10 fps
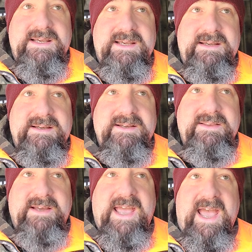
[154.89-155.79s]

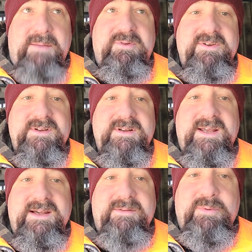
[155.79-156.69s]
the caption
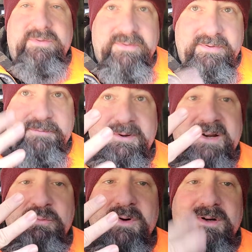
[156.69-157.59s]
was
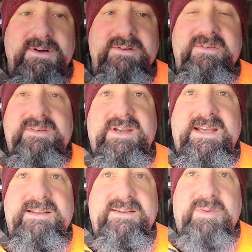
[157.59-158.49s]
3 words,
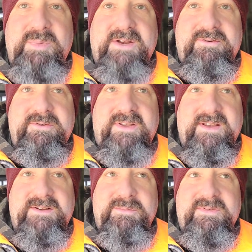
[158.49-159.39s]
and the pictures, I
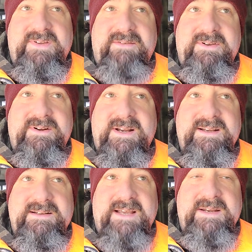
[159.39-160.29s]
think there was 7 or
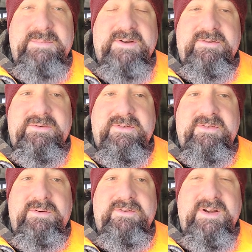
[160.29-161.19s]
8 pictures
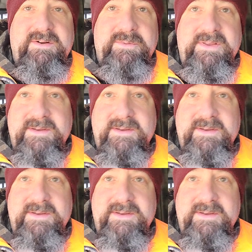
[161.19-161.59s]
associated with